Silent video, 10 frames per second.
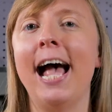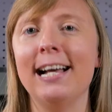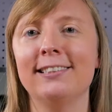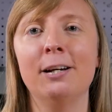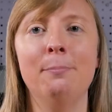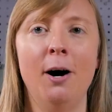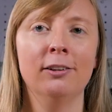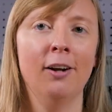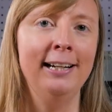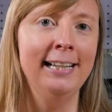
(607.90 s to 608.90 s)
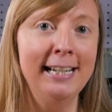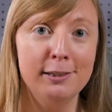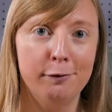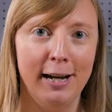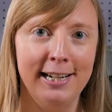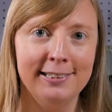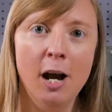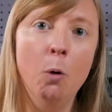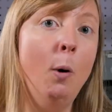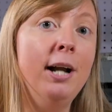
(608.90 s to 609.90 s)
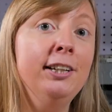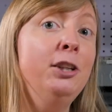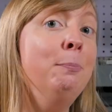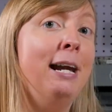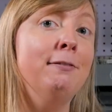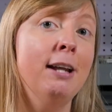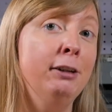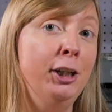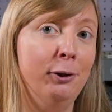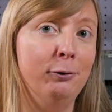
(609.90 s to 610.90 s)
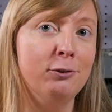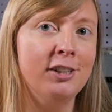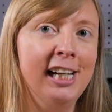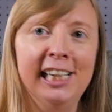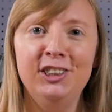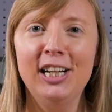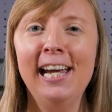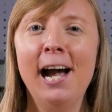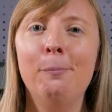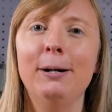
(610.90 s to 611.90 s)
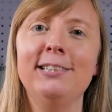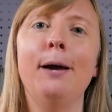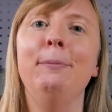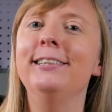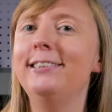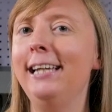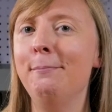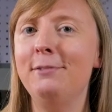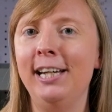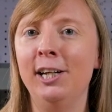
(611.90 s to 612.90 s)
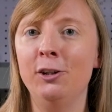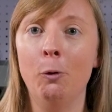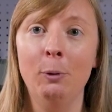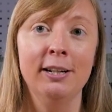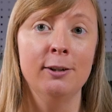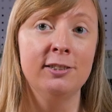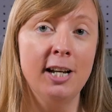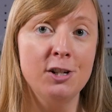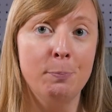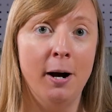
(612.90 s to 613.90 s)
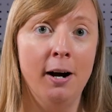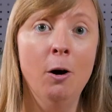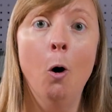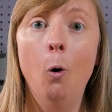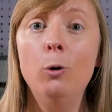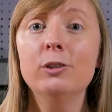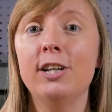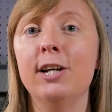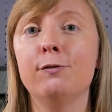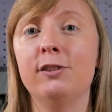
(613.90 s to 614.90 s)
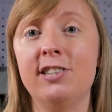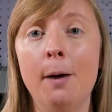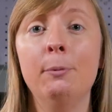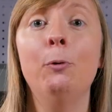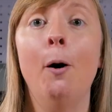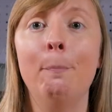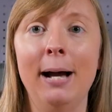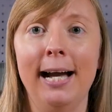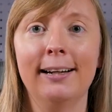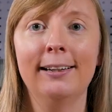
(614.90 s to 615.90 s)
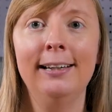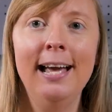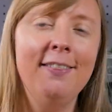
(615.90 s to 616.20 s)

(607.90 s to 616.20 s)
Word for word: has a command line interface, one you may have never used. Check it out by typing C M D in your Windows search bar, or search for terminal on Mac.